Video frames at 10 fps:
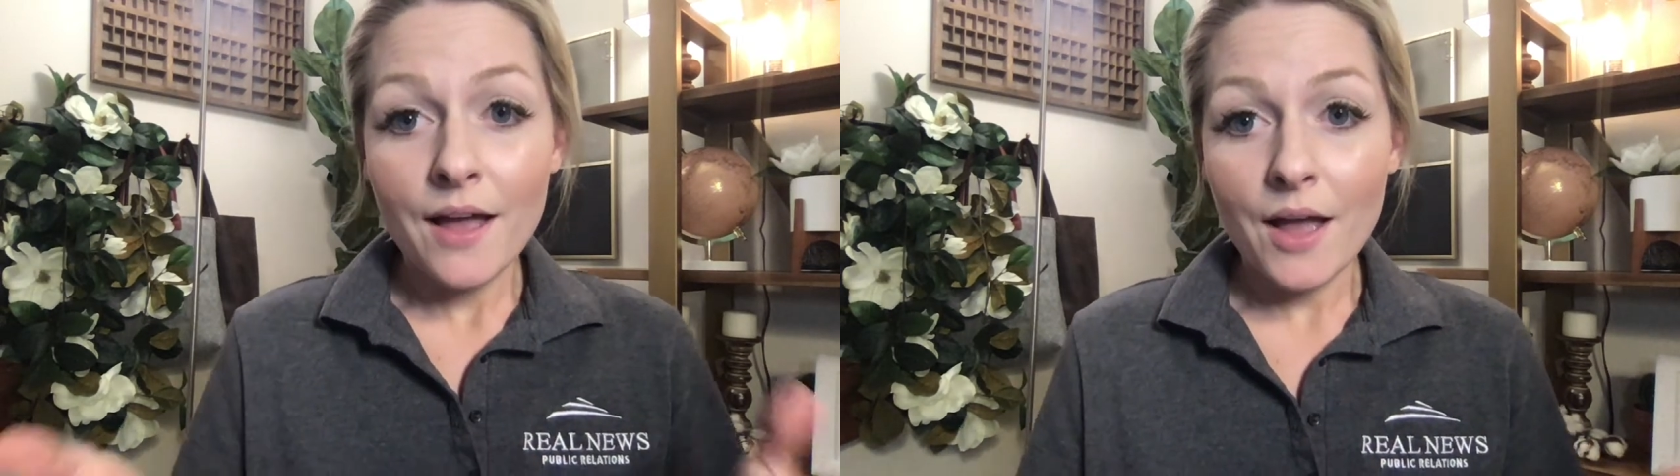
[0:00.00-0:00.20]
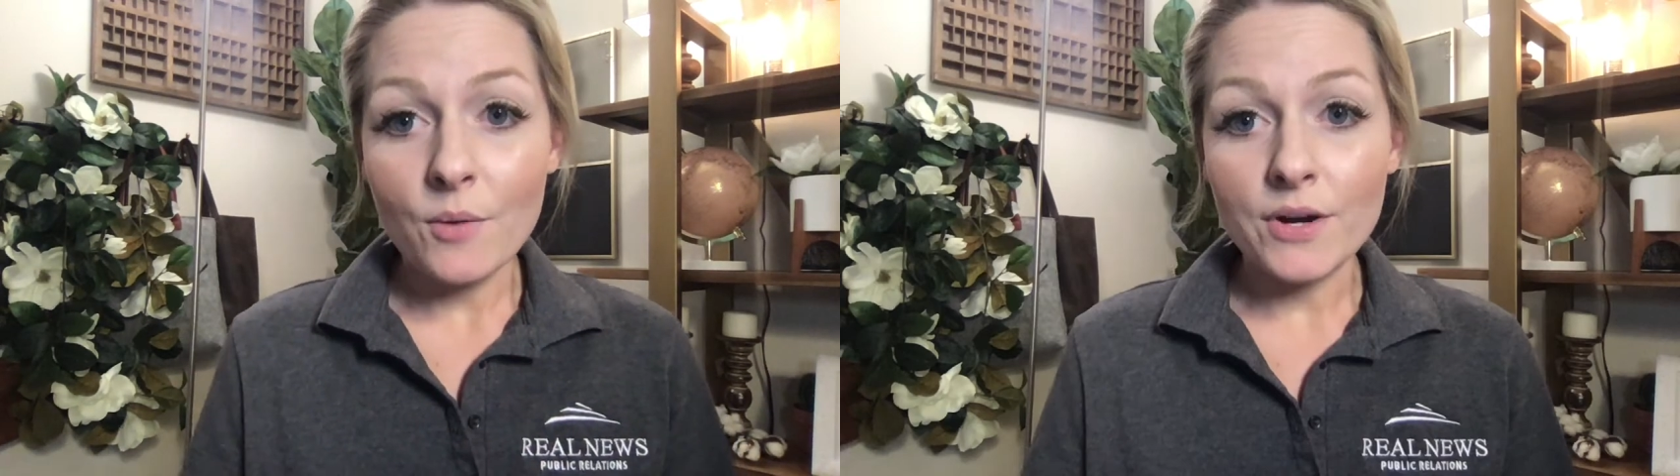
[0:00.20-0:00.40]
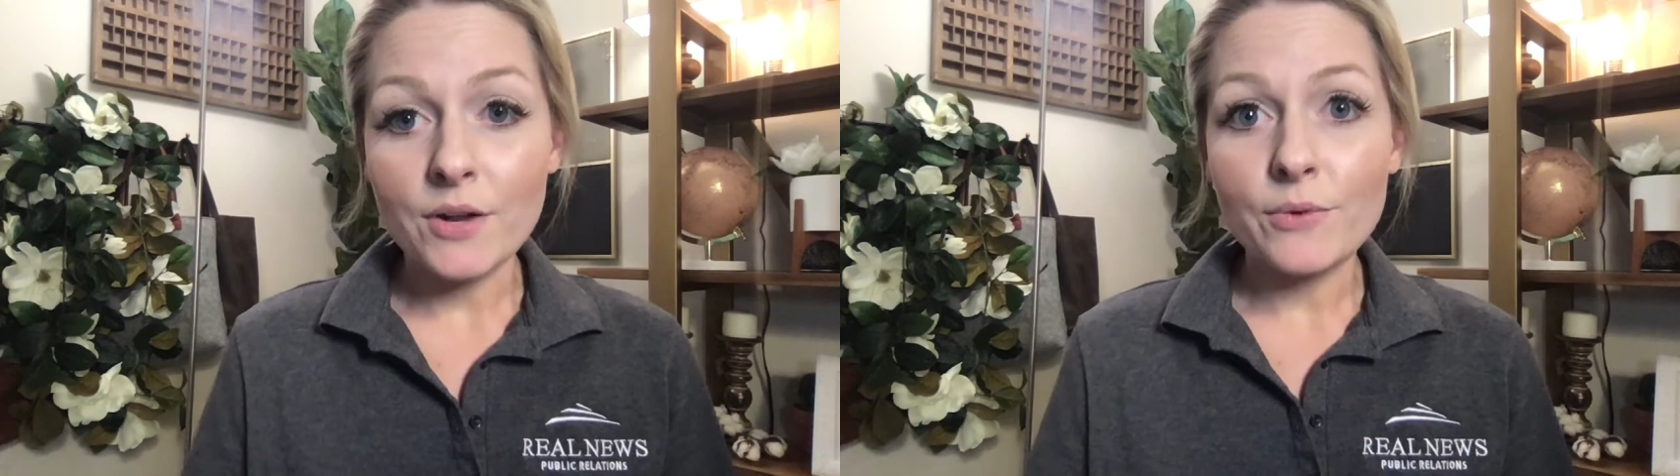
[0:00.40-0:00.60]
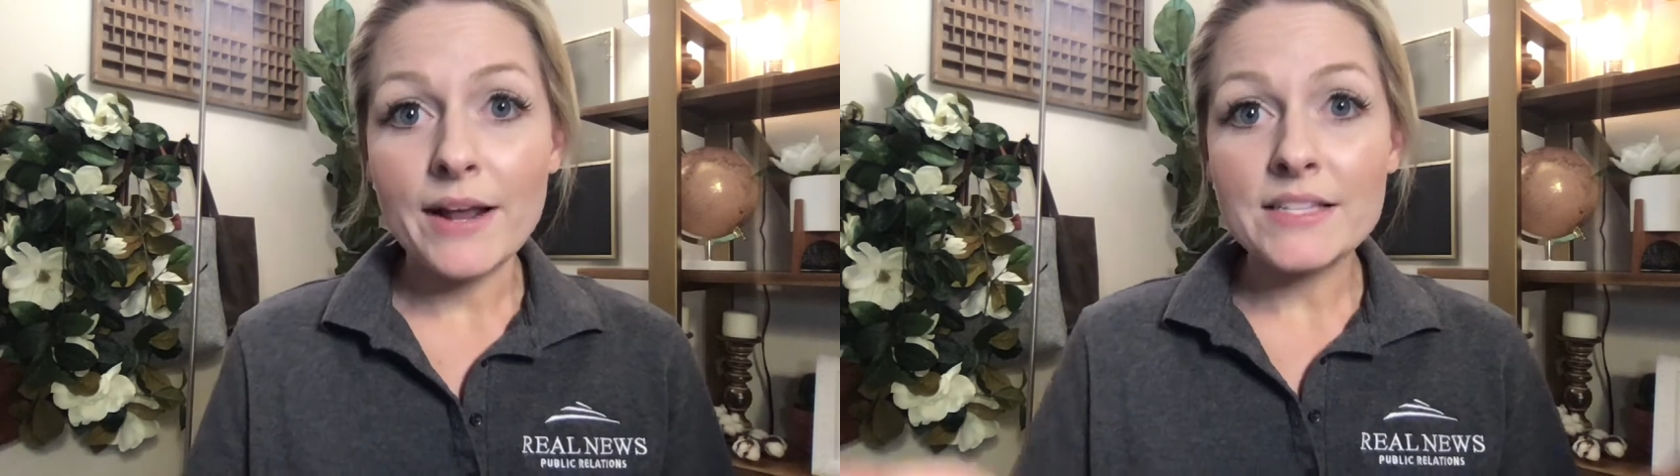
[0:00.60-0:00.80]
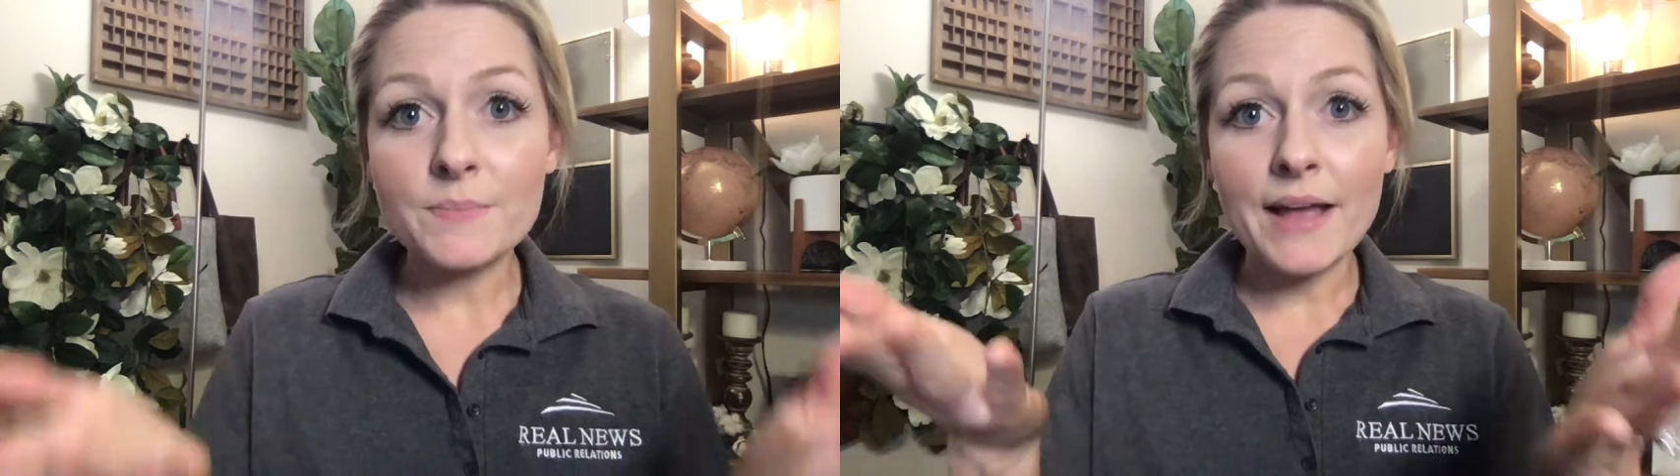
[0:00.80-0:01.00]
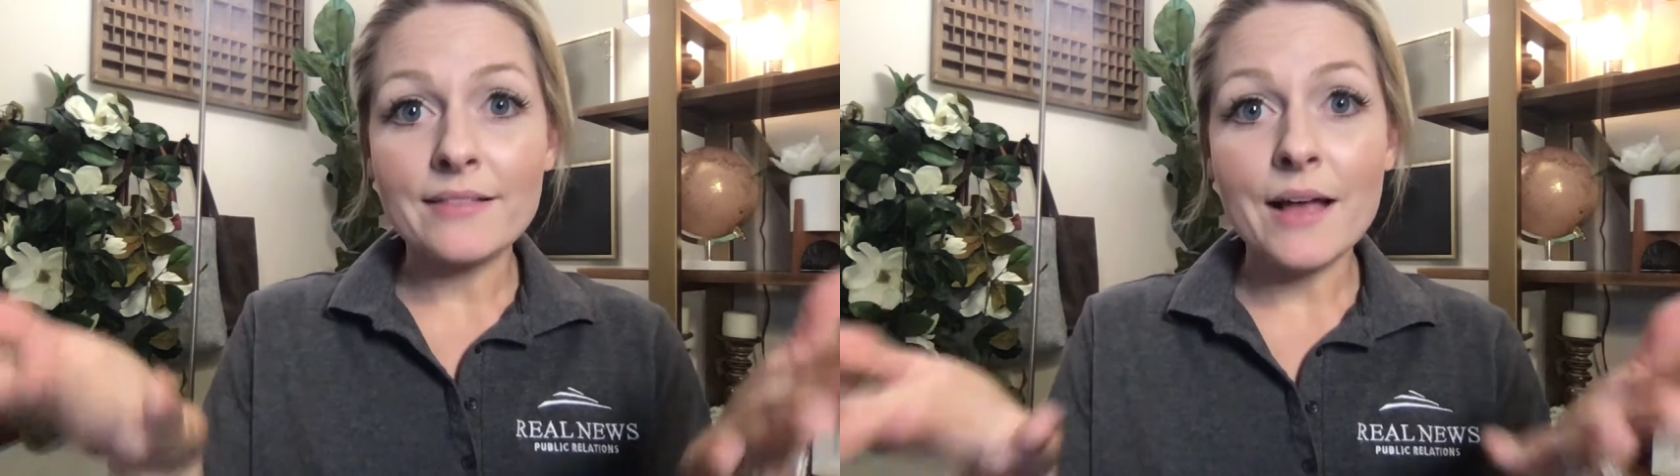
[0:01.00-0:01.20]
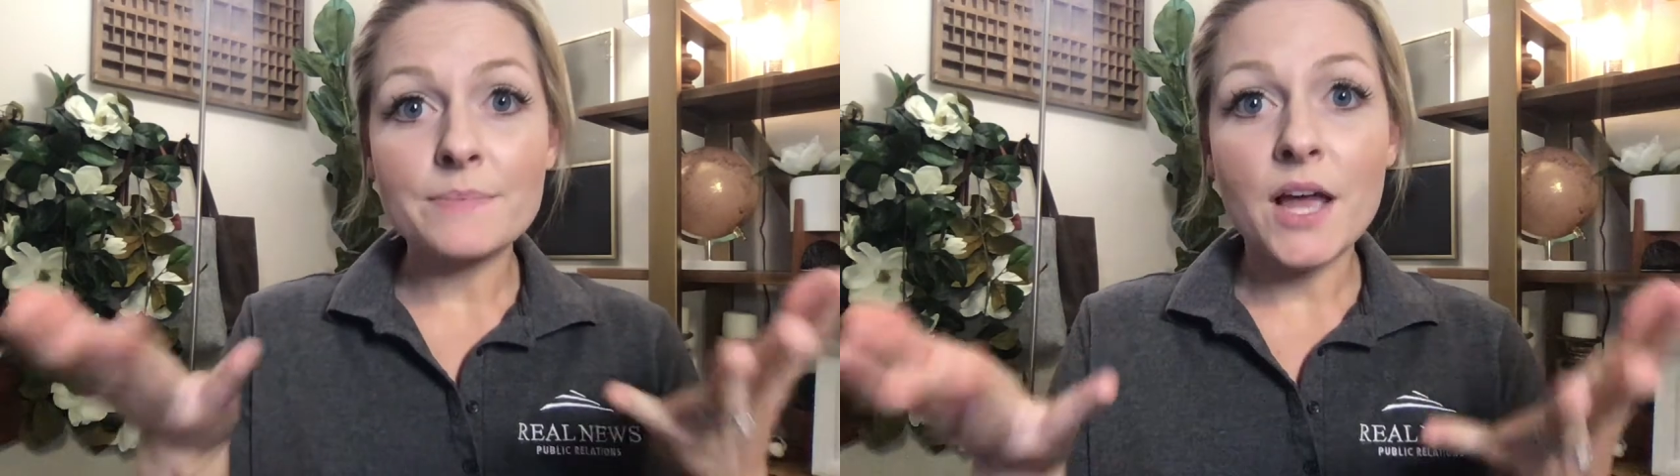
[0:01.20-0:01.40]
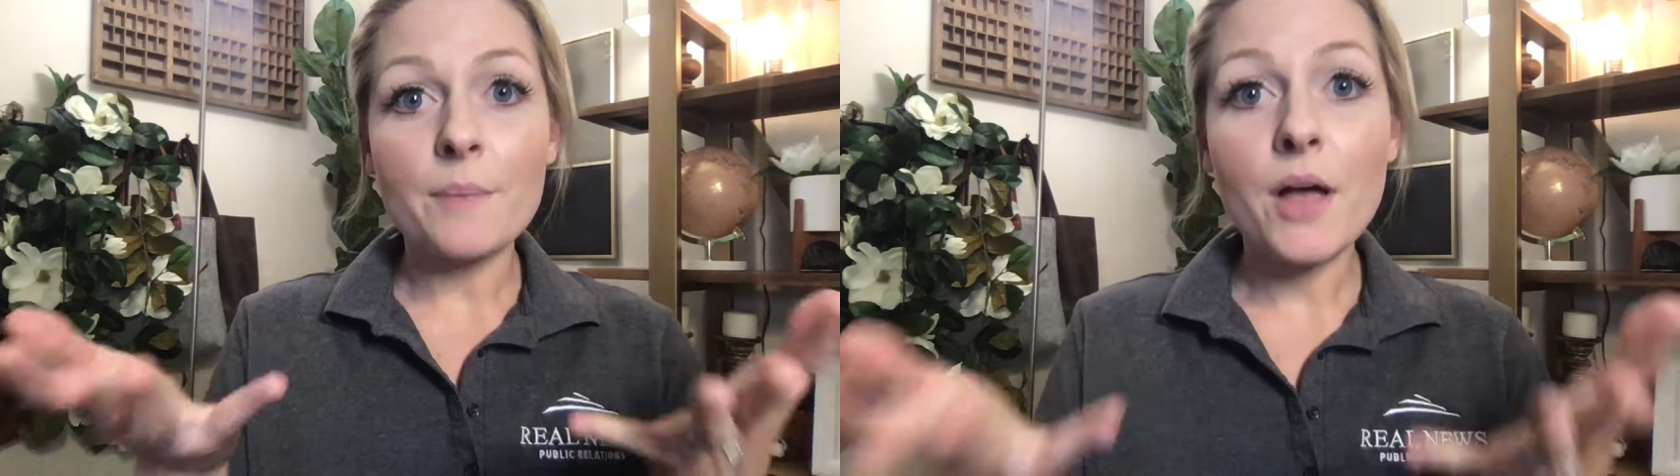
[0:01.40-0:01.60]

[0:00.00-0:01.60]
I want to raise my laptop